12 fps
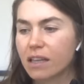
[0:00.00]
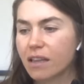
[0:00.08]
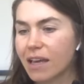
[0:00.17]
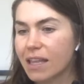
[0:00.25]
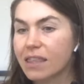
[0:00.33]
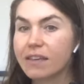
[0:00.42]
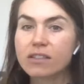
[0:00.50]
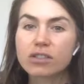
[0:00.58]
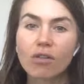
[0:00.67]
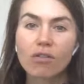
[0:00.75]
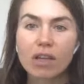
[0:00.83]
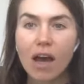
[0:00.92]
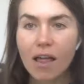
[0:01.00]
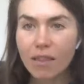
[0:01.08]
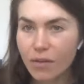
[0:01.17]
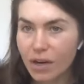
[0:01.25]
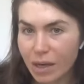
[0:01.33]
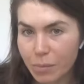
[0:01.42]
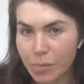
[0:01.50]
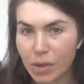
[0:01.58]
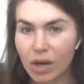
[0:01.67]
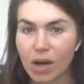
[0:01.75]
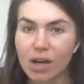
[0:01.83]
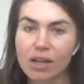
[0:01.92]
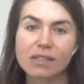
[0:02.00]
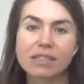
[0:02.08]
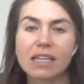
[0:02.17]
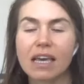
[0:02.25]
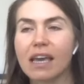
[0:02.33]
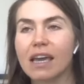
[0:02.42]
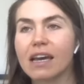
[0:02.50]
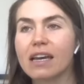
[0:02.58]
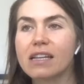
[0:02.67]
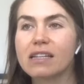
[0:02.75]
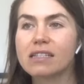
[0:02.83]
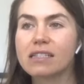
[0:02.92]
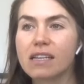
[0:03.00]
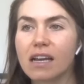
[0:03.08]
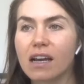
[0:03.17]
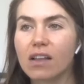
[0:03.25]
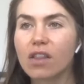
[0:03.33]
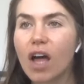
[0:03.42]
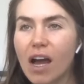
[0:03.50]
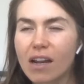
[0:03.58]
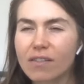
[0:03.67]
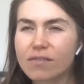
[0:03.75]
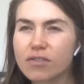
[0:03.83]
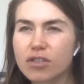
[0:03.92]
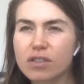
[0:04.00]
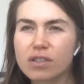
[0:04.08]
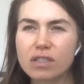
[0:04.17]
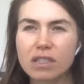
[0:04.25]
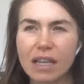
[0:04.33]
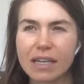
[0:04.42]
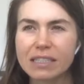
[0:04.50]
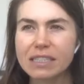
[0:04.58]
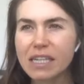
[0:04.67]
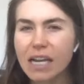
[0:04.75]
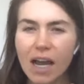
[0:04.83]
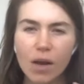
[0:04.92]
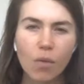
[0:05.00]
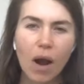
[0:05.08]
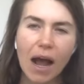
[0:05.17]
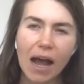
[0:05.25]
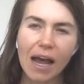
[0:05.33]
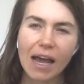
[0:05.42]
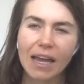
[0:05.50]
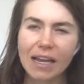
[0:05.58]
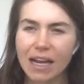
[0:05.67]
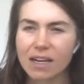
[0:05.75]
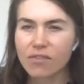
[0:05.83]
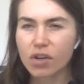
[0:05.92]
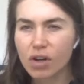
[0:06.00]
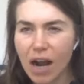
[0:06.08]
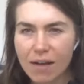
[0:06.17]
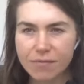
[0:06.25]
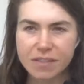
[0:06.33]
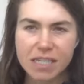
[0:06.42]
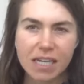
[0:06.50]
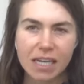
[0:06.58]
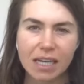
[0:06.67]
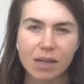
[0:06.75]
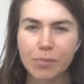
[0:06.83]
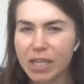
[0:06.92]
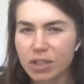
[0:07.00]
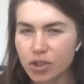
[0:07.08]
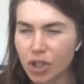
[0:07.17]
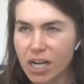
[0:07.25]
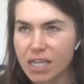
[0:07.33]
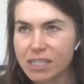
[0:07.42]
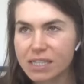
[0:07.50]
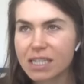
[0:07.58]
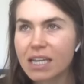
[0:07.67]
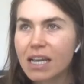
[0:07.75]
like the adult coloring books and a lot of just like D I Y kind of crafting, Pinterest.